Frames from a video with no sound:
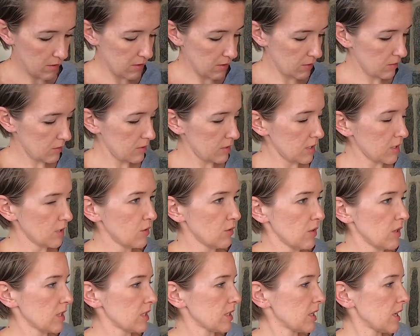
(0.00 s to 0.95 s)
This looks like
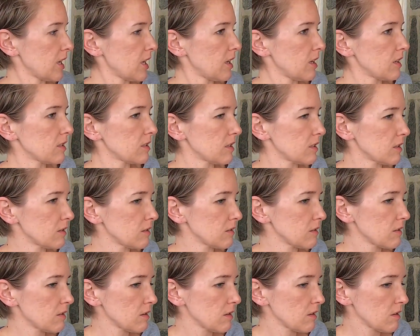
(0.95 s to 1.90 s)
Grand Canyon.
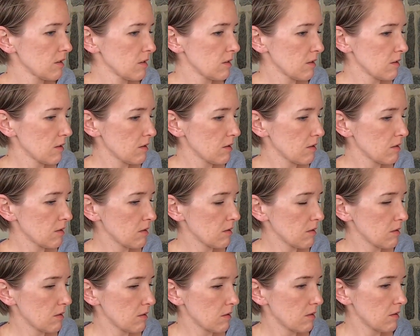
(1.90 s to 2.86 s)

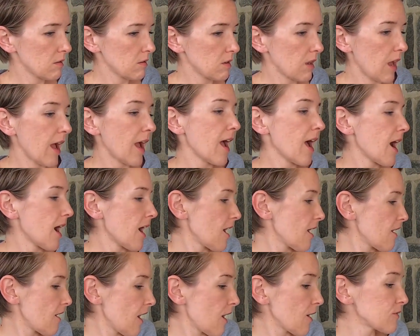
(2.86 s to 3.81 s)
I
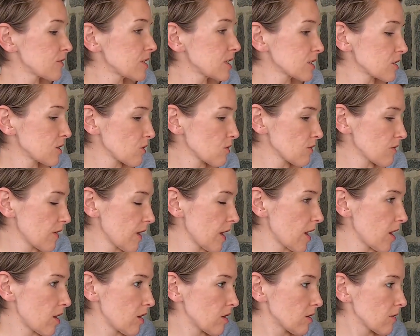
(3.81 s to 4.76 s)
ha I did go
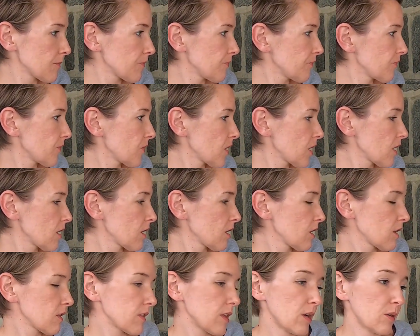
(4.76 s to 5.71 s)
there
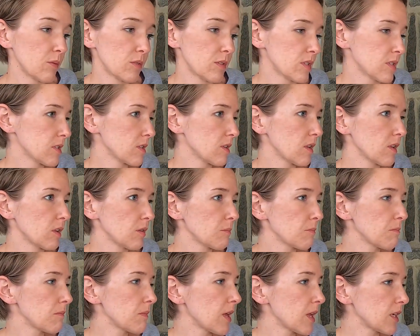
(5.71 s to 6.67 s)
that was
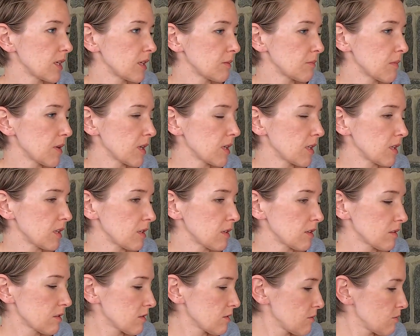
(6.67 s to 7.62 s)
many,
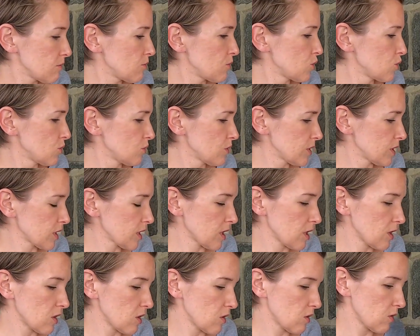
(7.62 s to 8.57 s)
many moons
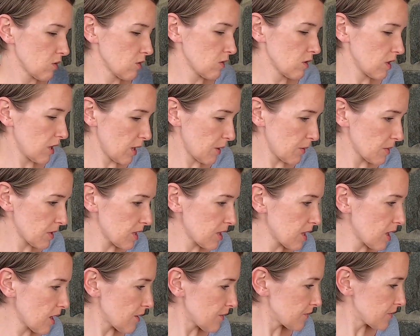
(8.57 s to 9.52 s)
ago. I would
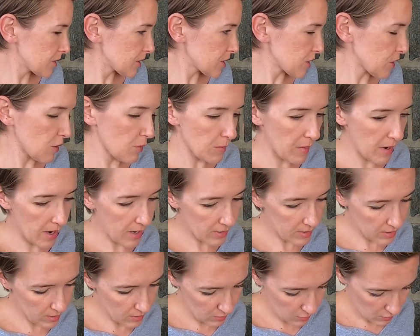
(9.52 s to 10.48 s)
love to go
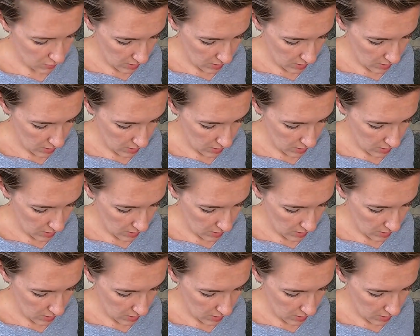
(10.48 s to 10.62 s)
back to the